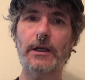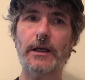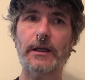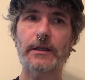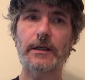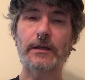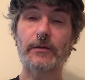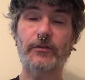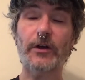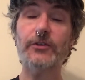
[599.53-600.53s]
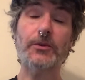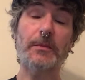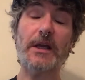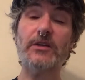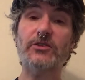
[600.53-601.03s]
And it felt
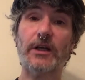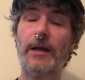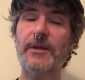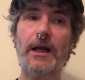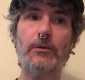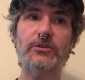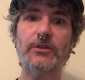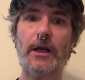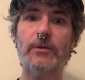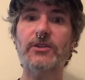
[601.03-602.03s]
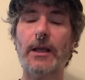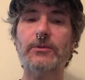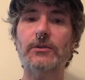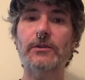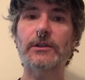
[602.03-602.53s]
amazing. I mean, I was
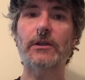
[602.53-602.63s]
absolutely